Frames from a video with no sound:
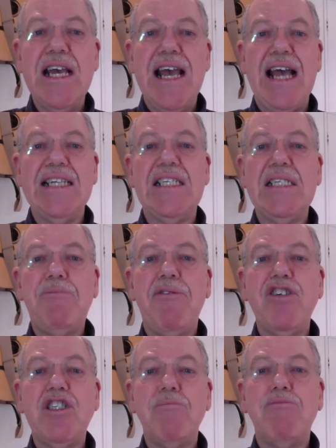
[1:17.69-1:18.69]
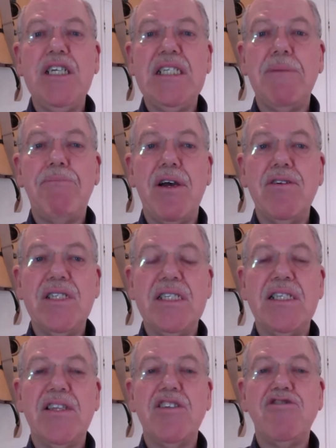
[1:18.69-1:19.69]
as this provision
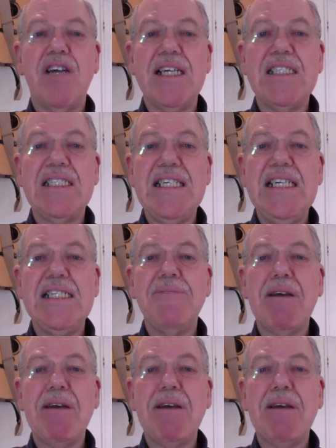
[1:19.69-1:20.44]
presupposes that the trustees